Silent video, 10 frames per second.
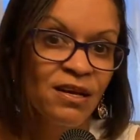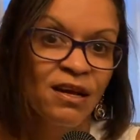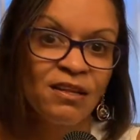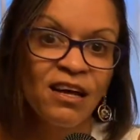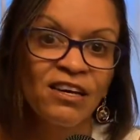
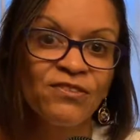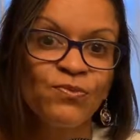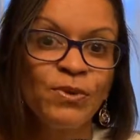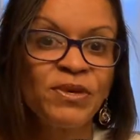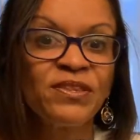A lot of
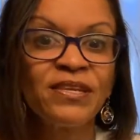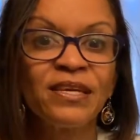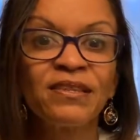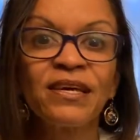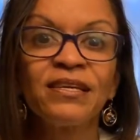women
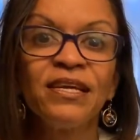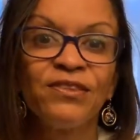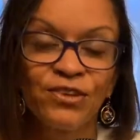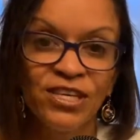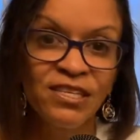think that
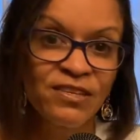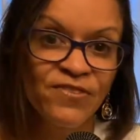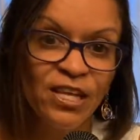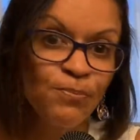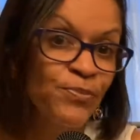they're going to
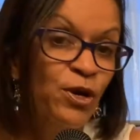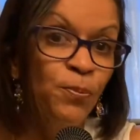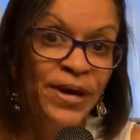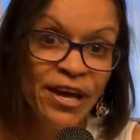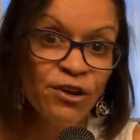develop male
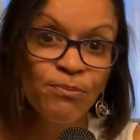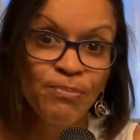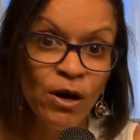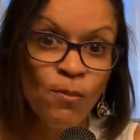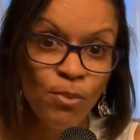pattern
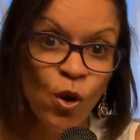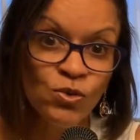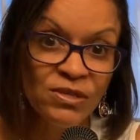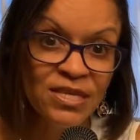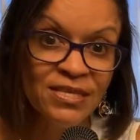
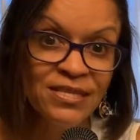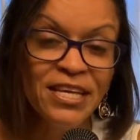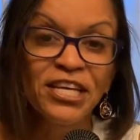baldness.